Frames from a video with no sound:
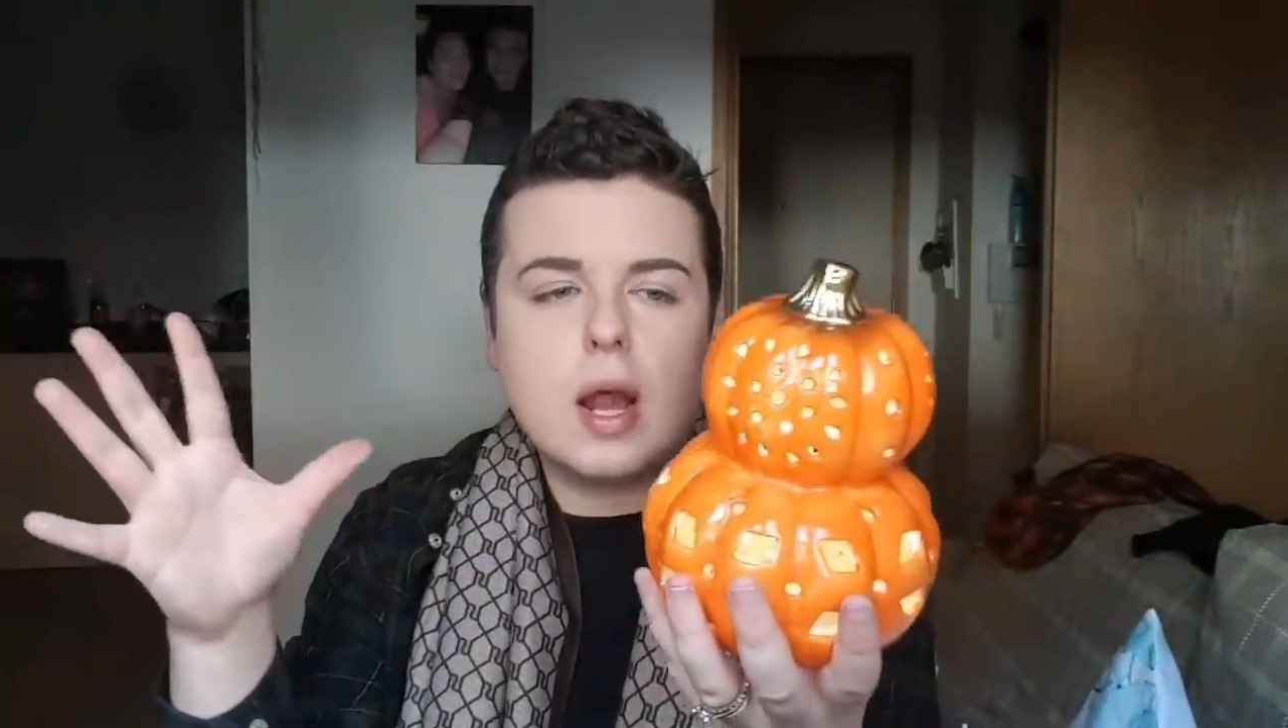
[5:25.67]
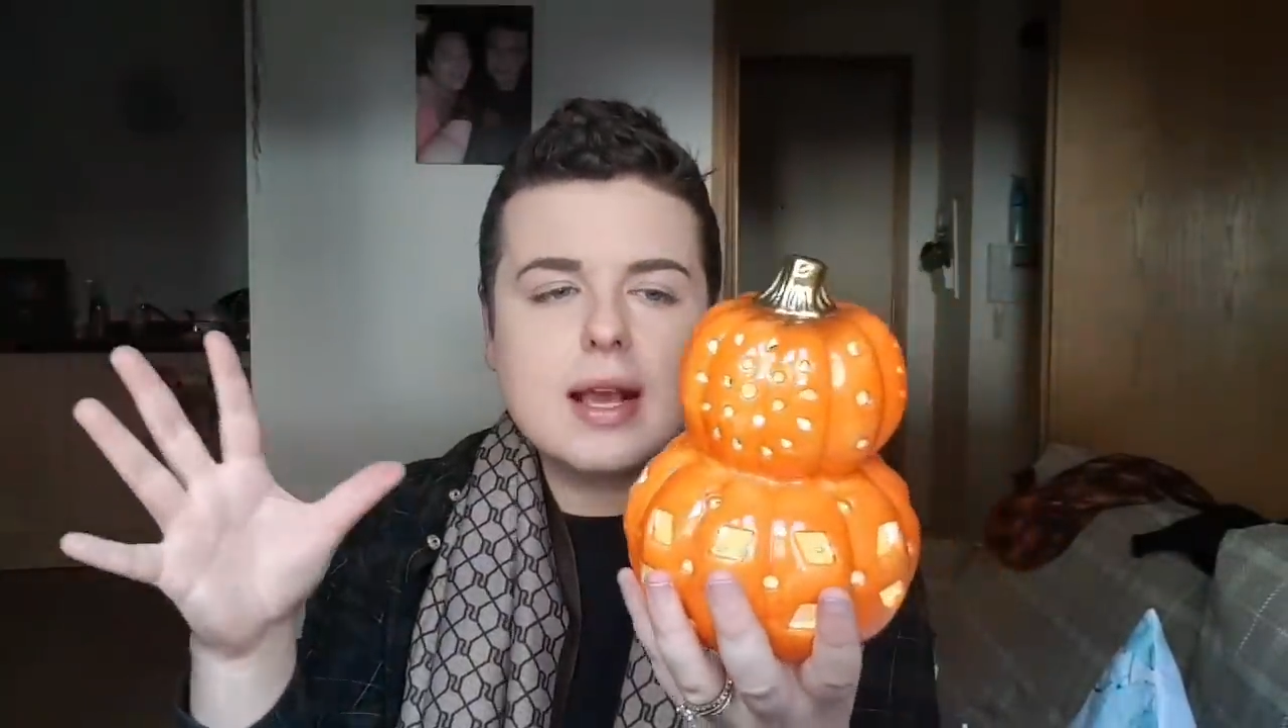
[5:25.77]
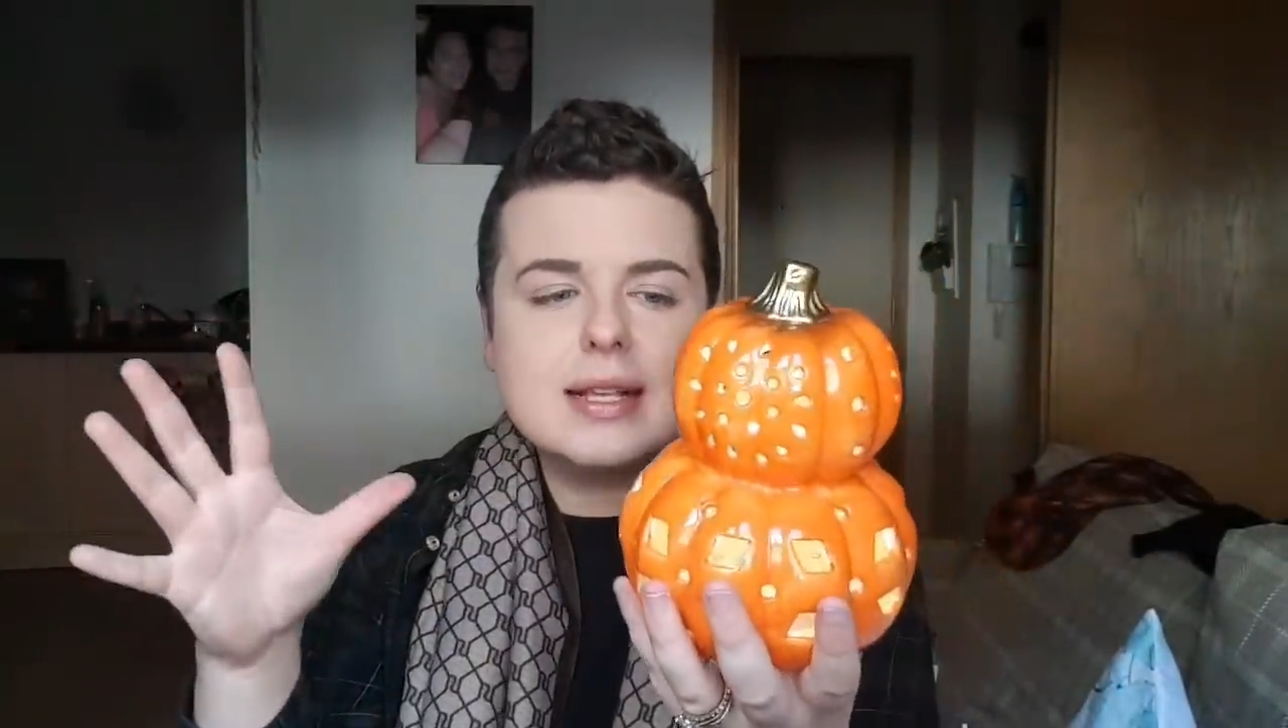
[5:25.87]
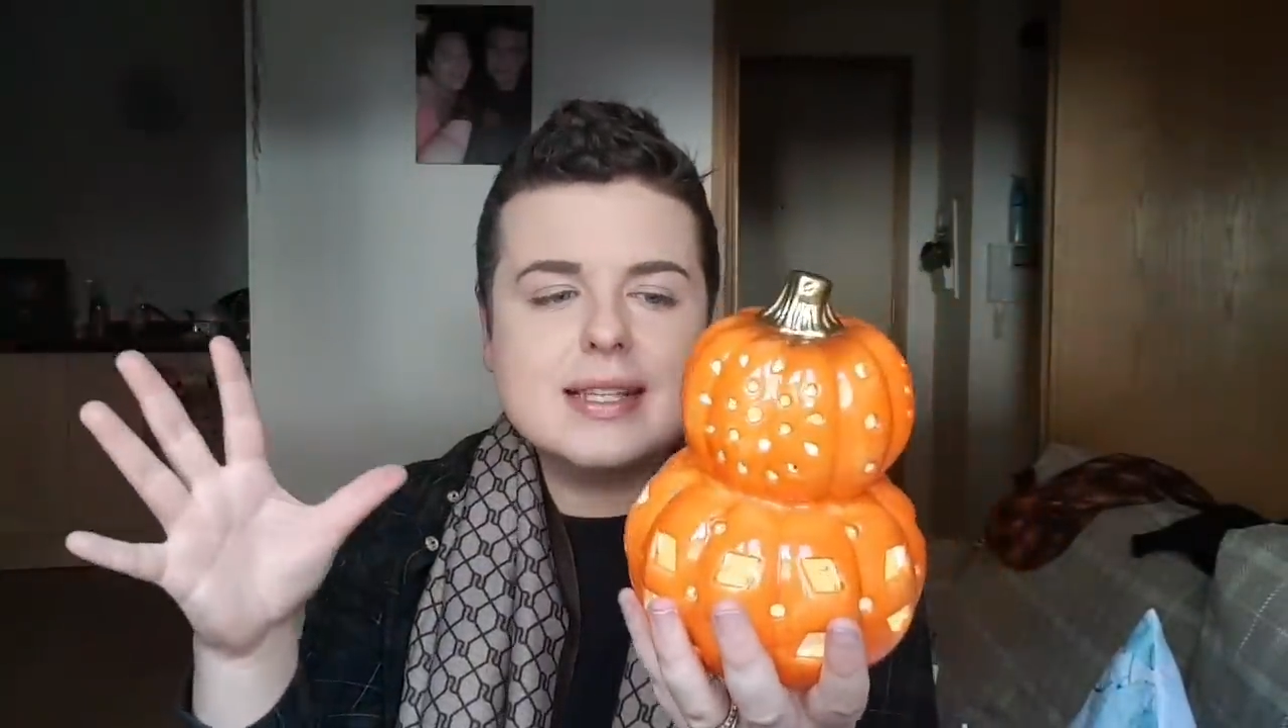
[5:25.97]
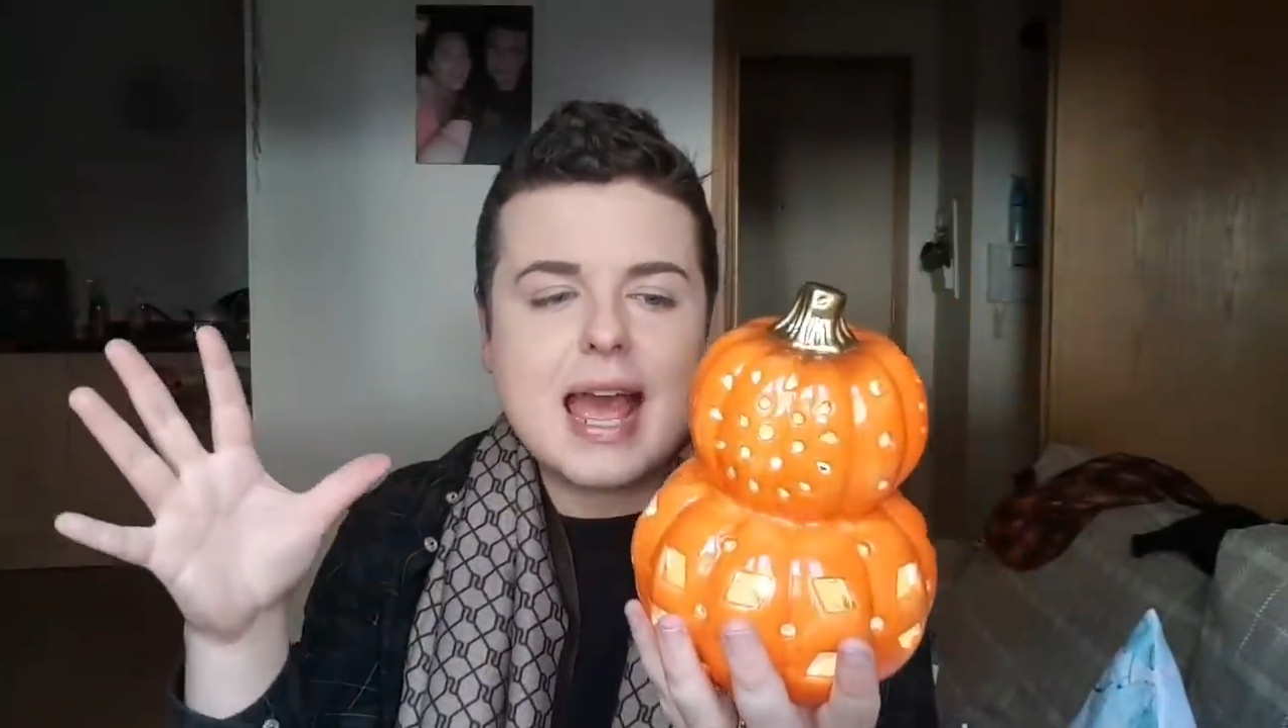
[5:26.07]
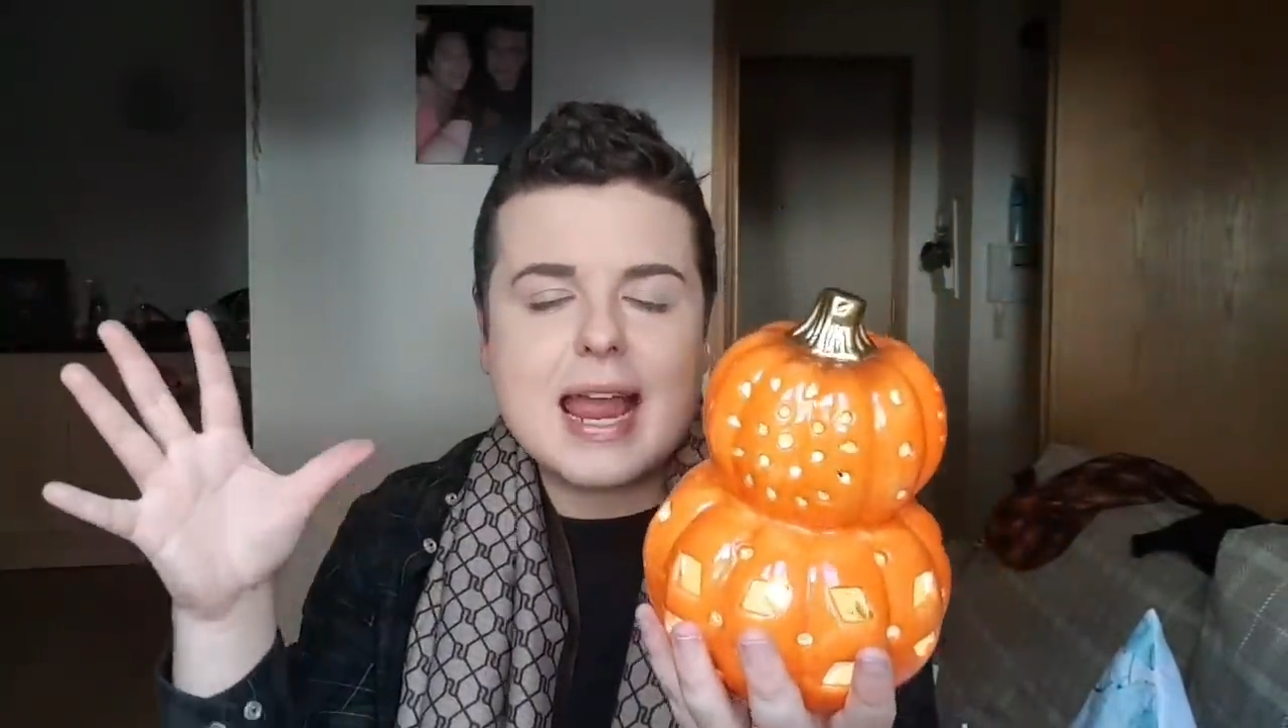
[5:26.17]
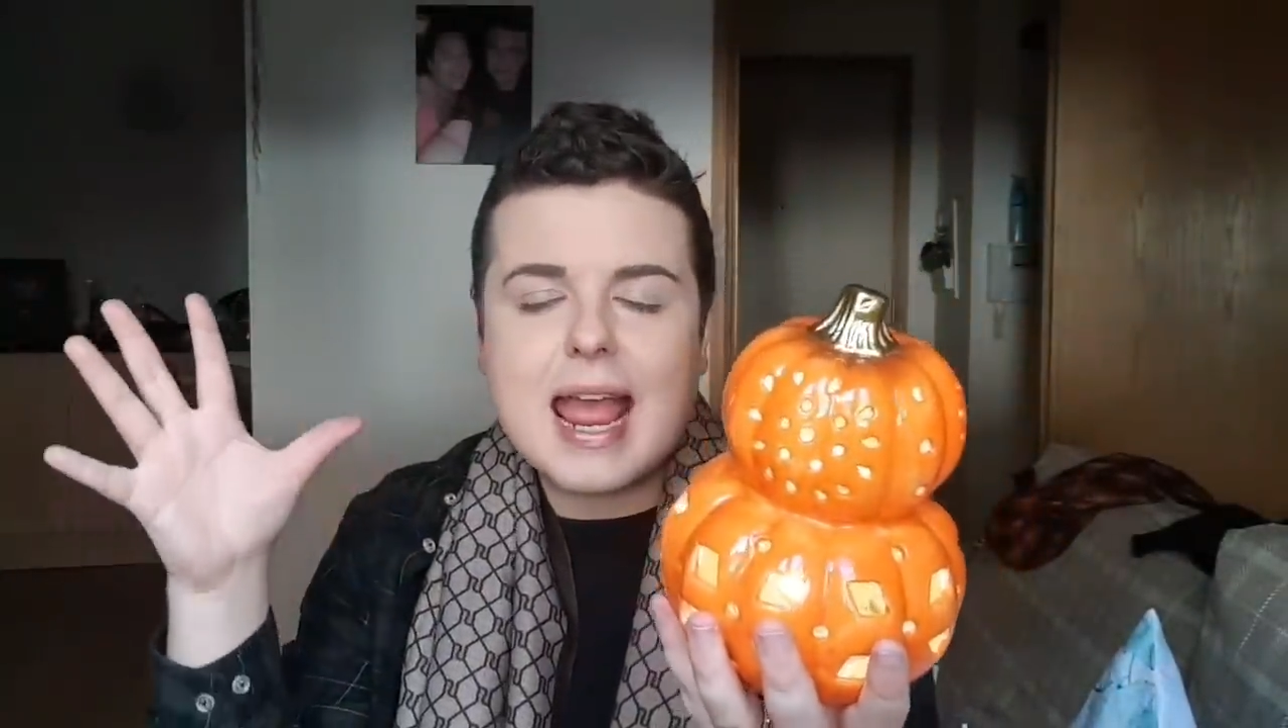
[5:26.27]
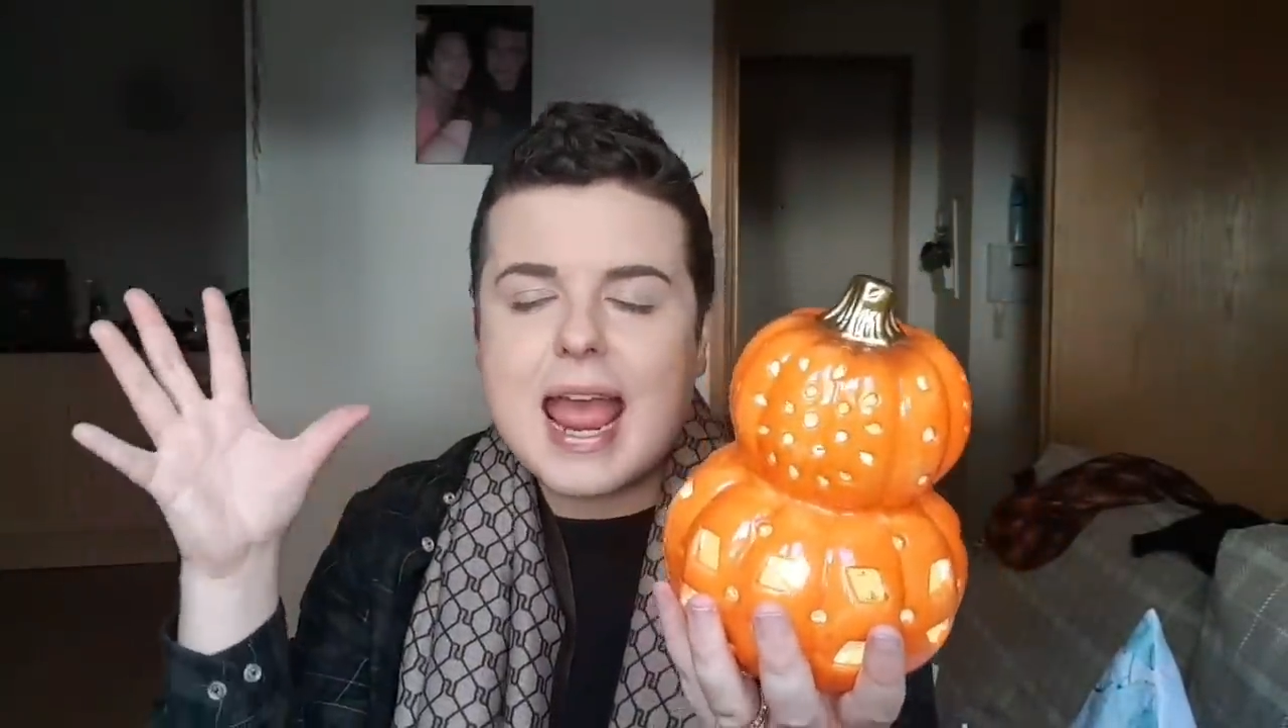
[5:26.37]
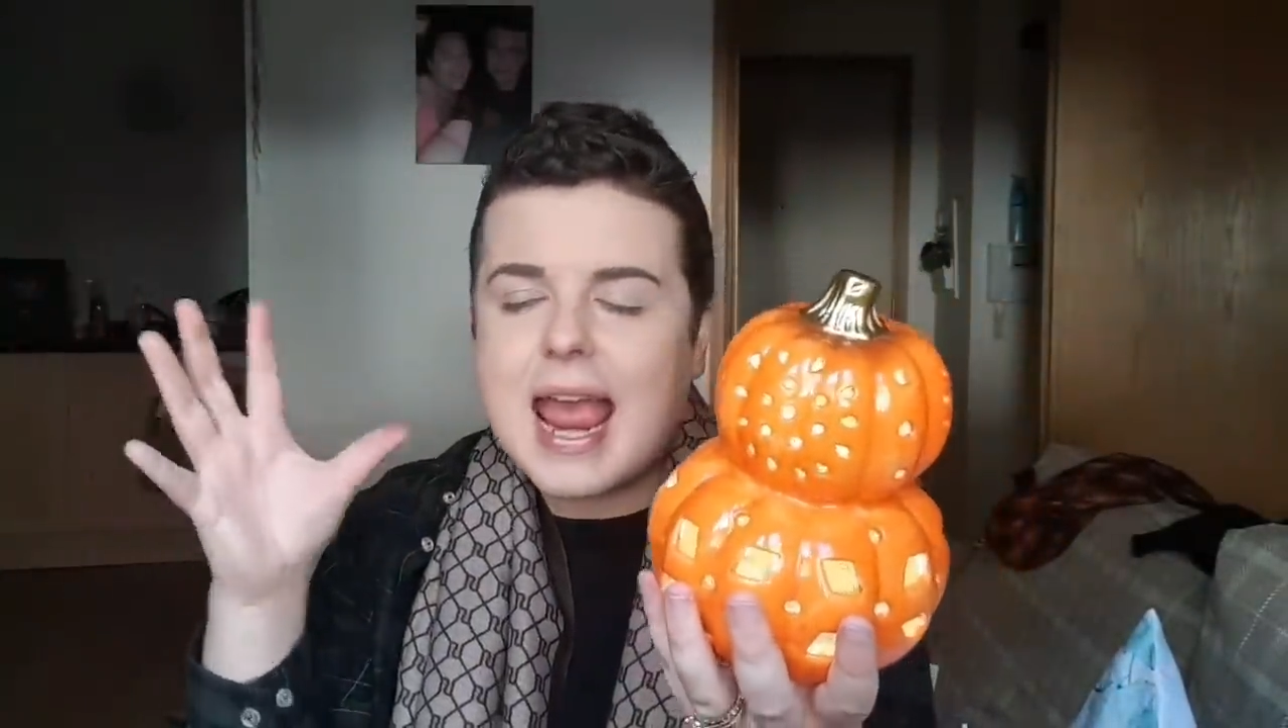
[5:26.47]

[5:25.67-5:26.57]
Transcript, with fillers: Like I say,